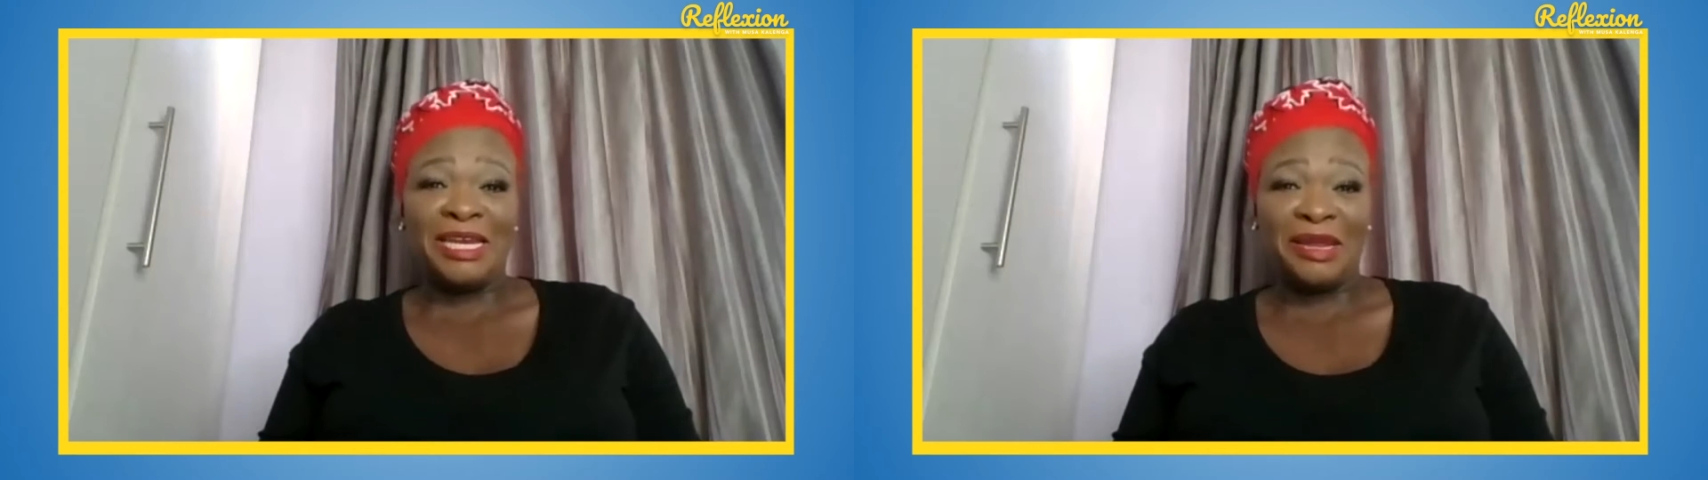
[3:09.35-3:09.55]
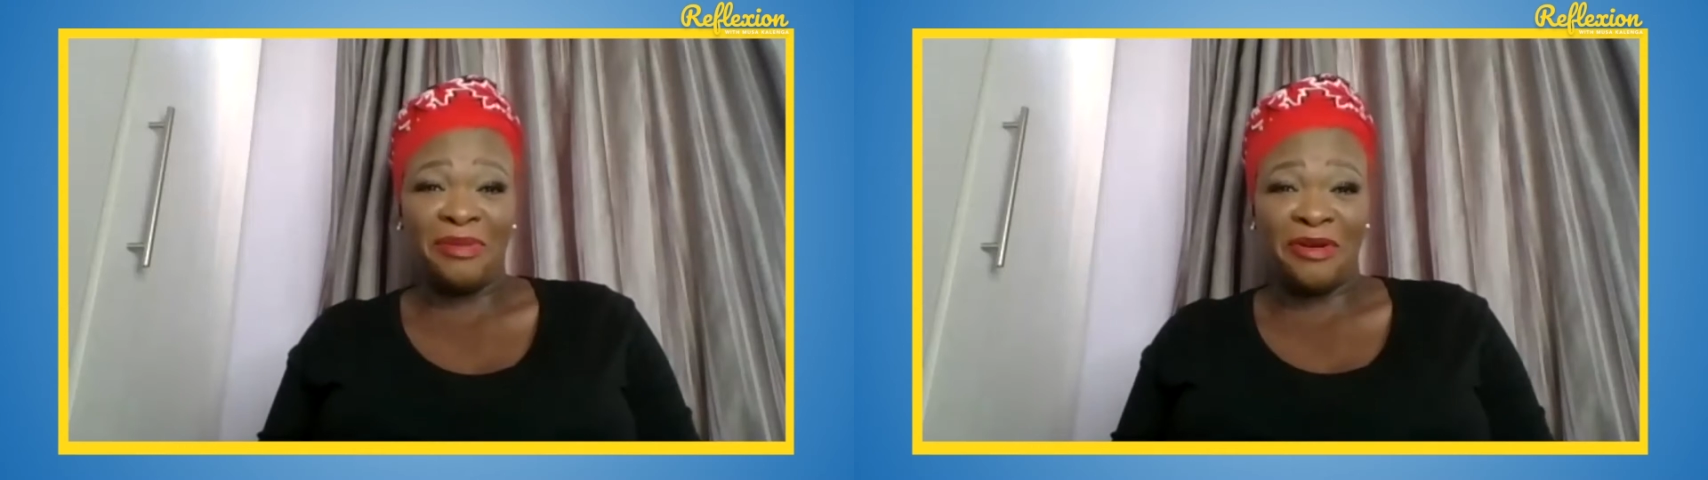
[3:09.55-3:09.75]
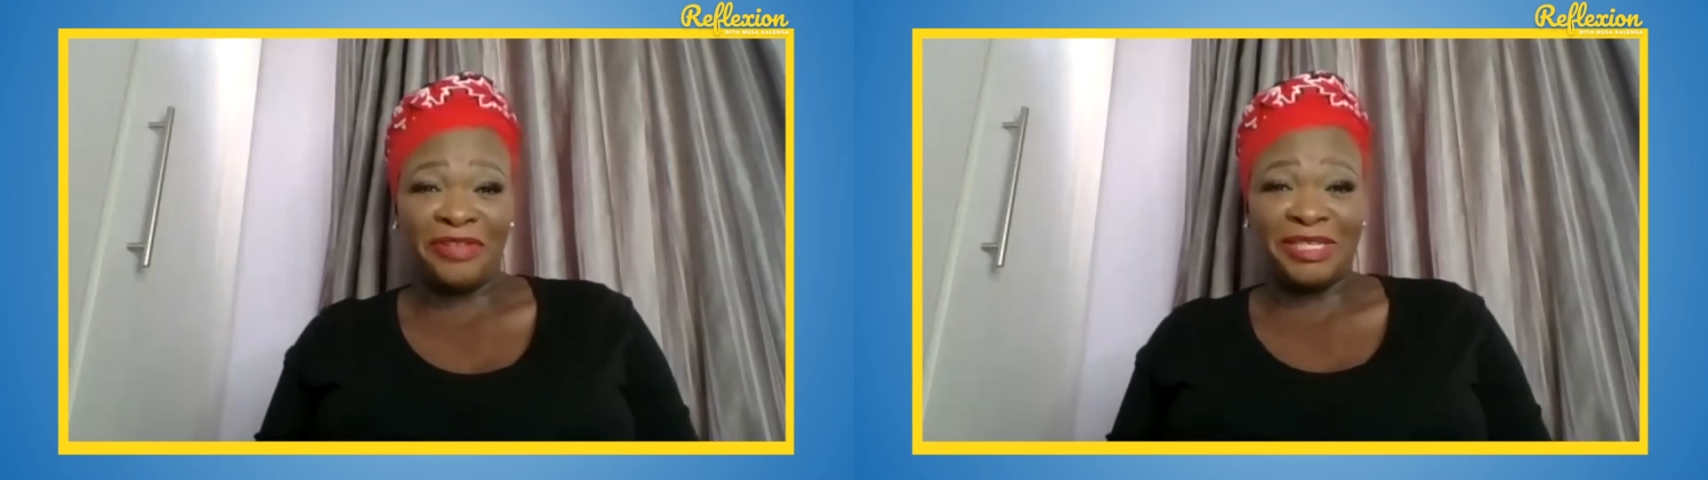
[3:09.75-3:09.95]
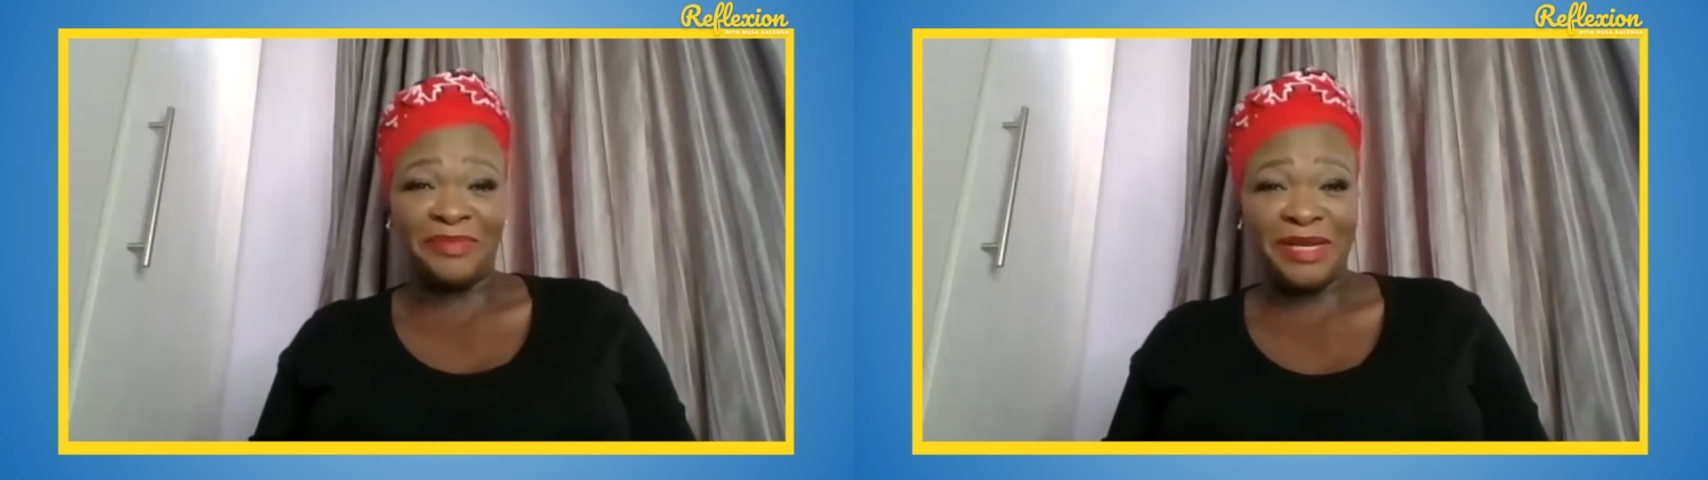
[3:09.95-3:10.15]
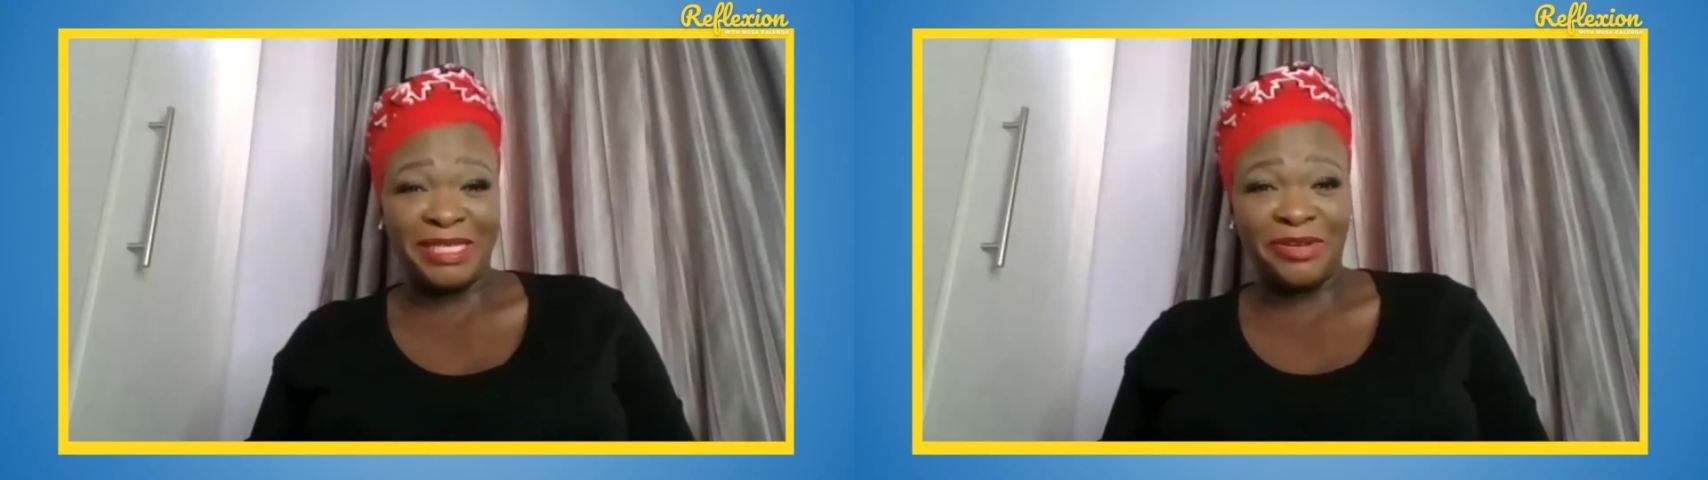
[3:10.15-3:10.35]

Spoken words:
the profitability